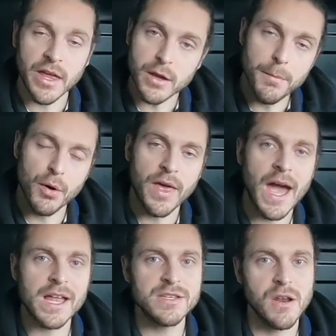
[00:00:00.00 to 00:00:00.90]
They could put their
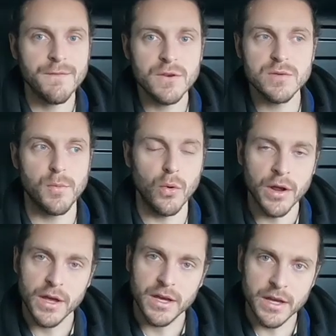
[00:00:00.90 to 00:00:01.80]
hands in a fuse
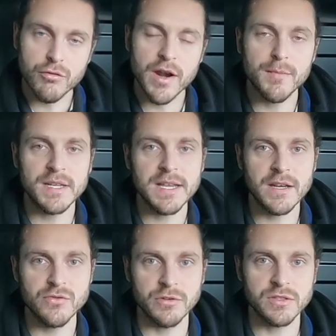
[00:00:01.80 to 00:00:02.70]
board. Incredibly
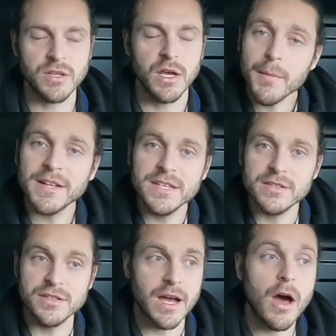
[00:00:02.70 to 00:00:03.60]
dangerous. I get my
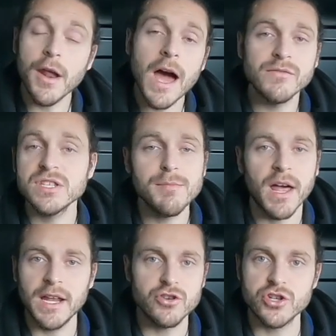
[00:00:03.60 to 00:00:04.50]
testers out and I haven't seen
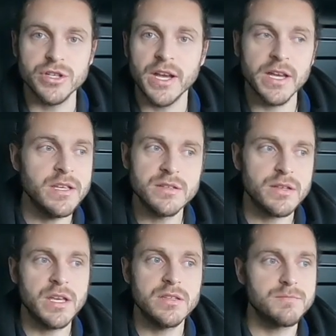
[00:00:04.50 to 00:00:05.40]
my electrician yet.
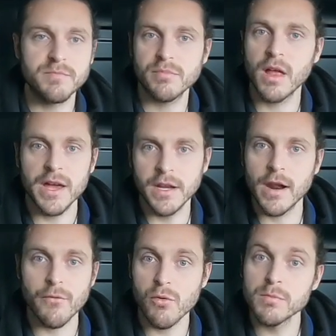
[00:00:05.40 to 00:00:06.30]
He's like in
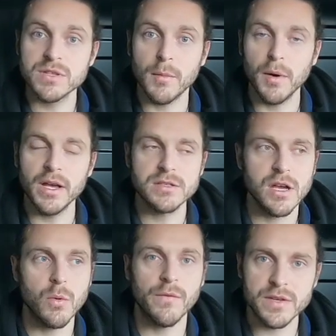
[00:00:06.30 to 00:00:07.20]
another room somewhere.
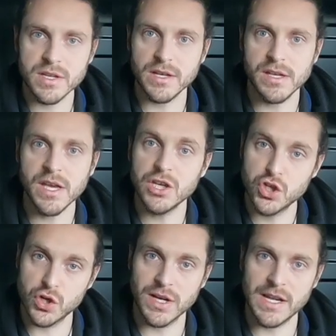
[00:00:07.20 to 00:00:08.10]
So obviously he
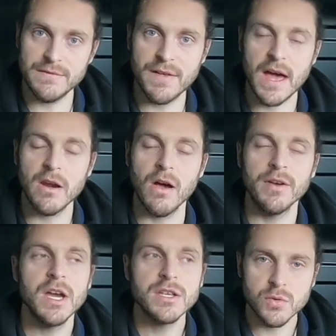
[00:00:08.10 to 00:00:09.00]
shouldn't leave that
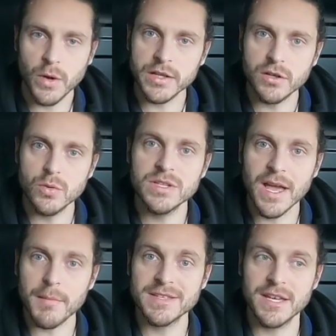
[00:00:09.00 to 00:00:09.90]
live. So what I do is I
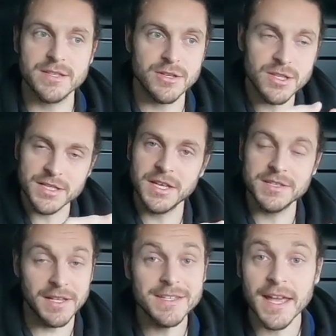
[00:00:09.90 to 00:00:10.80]
get my testers. I
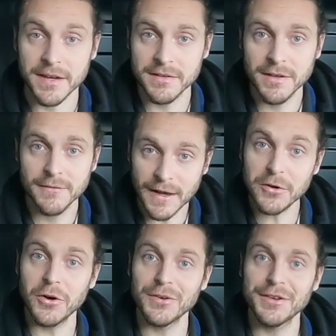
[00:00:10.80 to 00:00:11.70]
test it. It's dead.
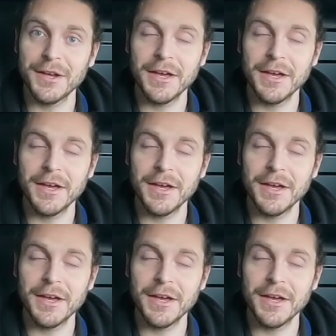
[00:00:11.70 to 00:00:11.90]
Thank God.